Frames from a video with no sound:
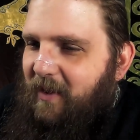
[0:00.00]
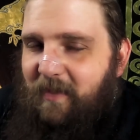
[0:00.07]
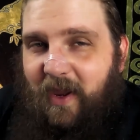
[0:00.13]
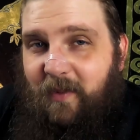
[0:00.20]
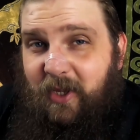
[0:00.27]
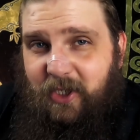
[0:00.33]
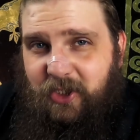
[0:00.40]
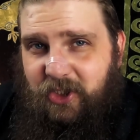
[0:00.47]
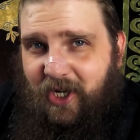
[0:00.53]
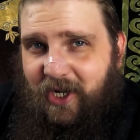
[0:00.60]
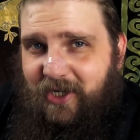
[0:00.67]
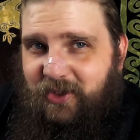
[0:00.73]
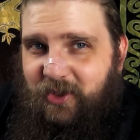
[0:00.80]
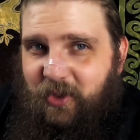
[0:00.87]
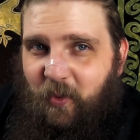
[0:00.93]
Maybe a
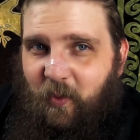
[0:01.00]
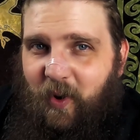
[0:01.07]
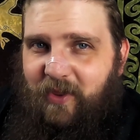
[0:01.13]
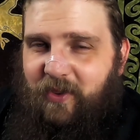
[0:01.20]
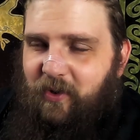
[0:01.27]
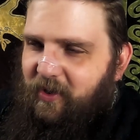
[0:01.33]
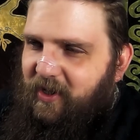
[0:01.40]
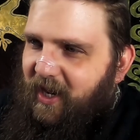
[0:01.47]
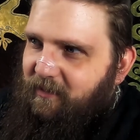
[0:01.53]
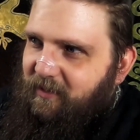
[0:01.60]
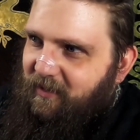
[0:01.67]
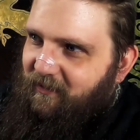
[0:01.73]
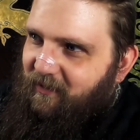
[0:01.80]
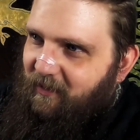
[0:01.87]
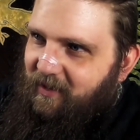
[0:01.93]
change in the weather
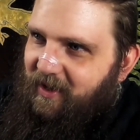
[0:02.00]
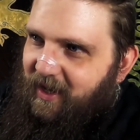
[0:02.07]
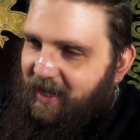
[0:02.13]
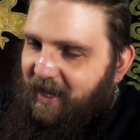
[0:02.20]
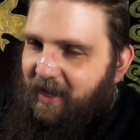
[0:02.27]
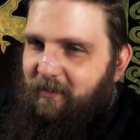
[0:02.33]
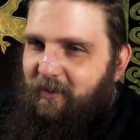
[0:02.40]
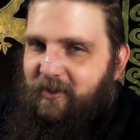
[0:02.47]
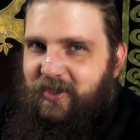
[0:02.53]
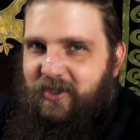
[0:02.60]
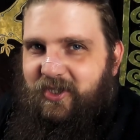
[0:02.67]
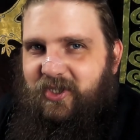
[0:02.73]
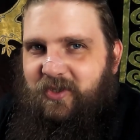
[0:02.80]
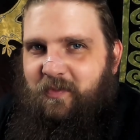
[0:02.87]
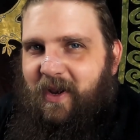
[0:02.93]
kept him from being able to
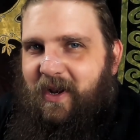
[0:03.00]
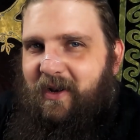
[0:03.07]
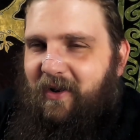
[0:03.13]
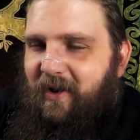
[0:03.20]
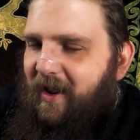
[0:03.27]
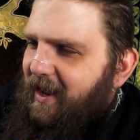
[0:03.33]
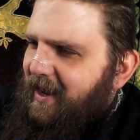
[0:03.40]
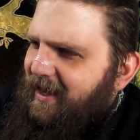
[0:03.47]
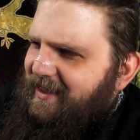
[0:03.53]
smell